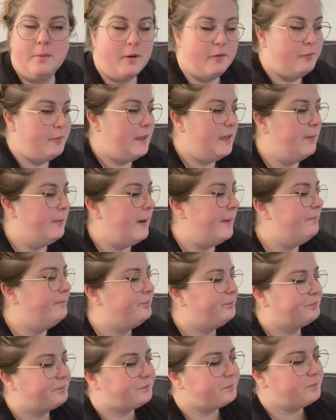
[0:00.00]
off. But anyway,
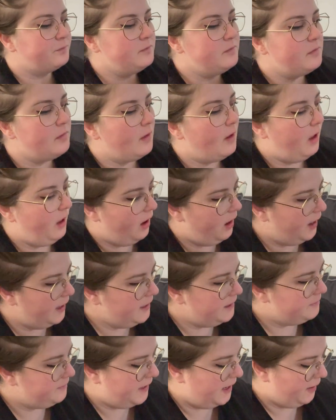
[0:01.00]
I
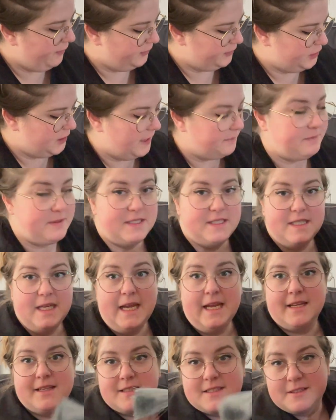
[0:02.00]
am now on chapter
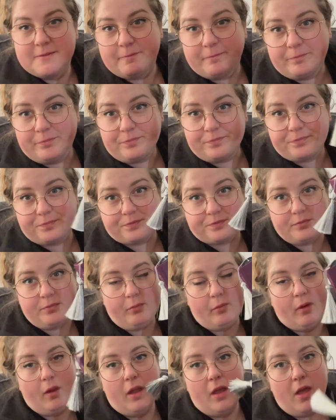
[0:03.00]
6
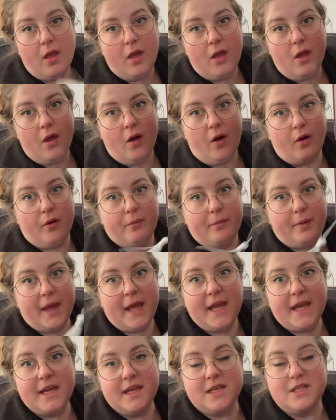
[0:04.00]
on
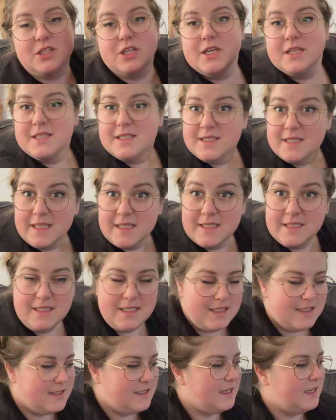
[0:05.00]
page
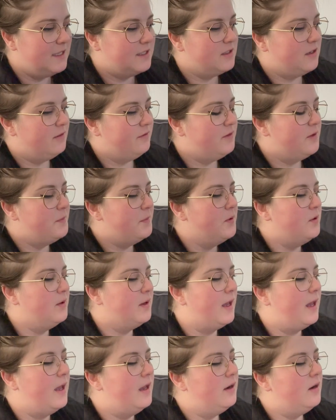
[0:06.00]
66 of the book
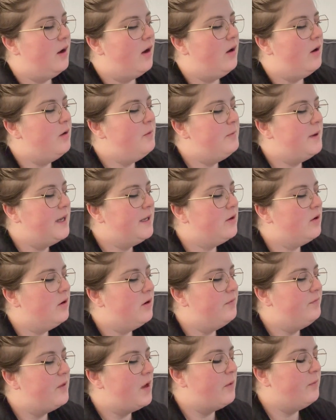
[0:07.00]
and oh my
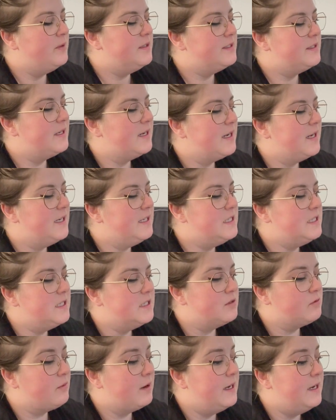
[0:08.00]
god that was the
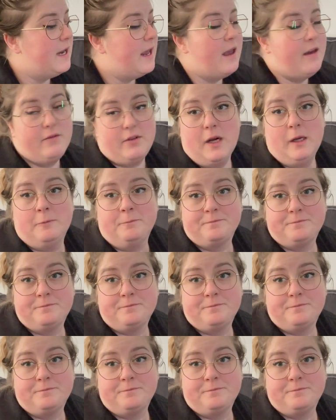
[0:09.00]
easiest read ever